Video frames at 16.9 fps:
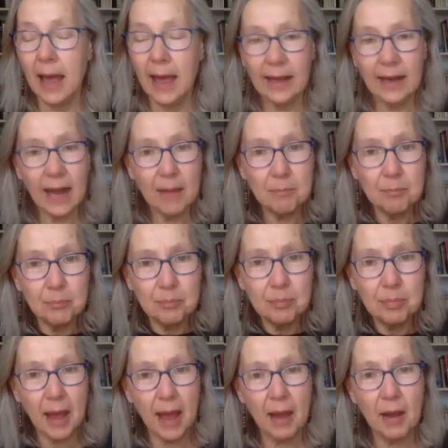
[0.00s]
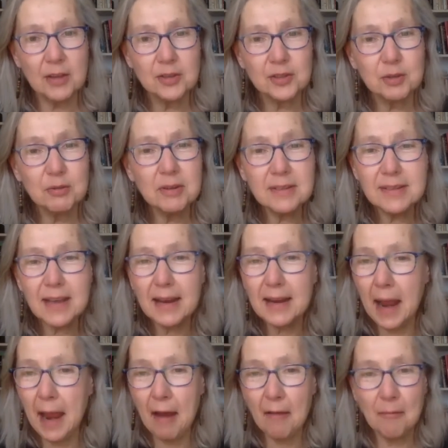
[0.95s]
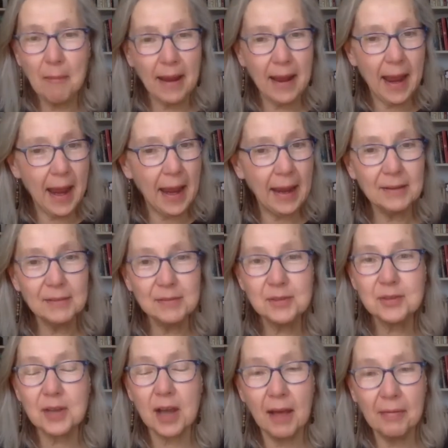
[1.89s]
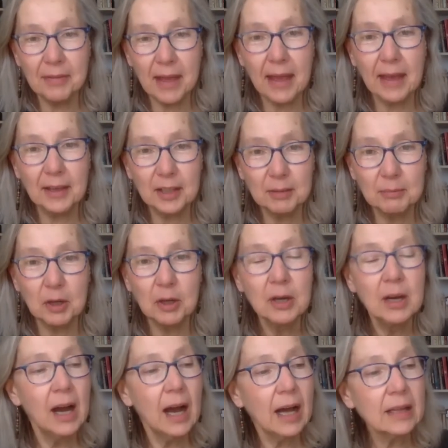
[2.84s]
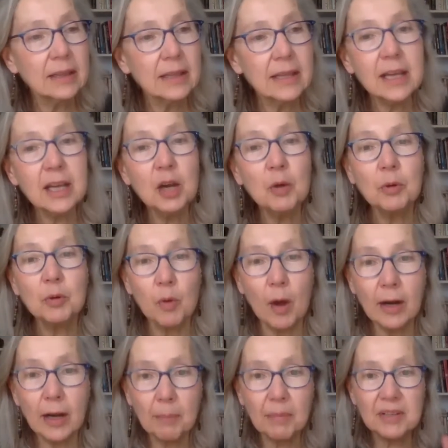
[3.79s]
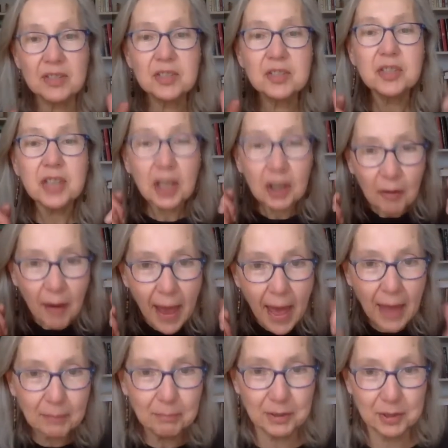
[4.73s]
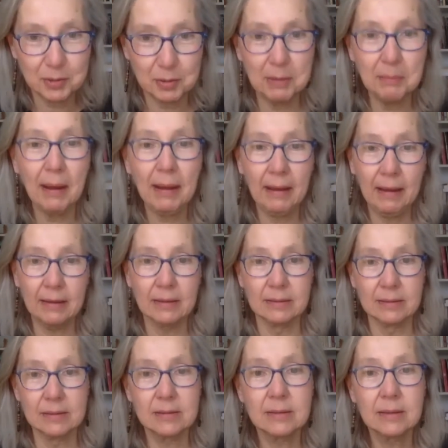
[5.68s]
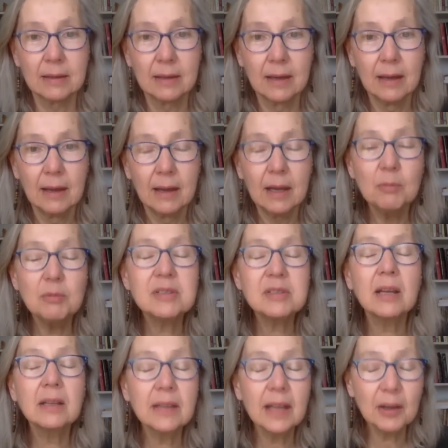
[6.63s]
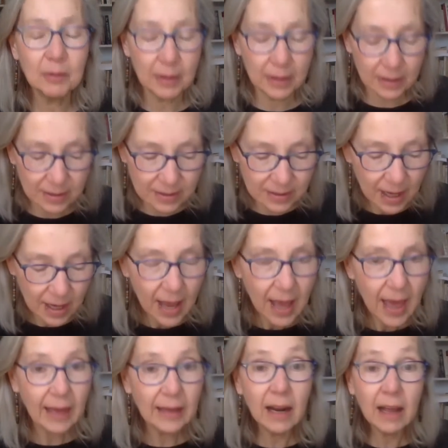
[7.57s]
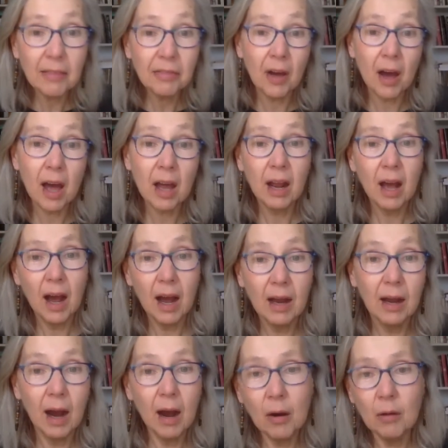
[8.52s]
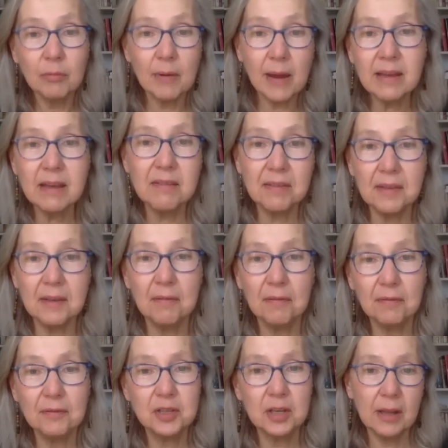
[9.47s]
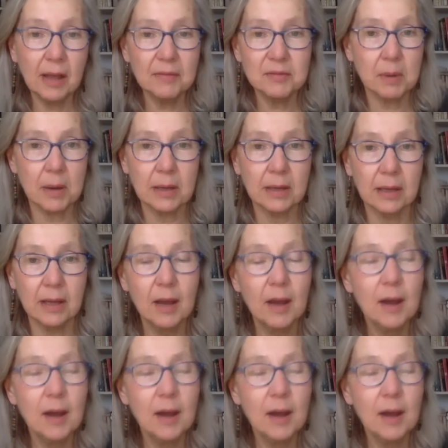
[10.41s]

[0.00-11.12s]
And as soon as I'd have my hands on the animal, Alika would run up and stick her head between my hands. It was hilarious. And I thought, oh, Reiki thief. She loves Reiki.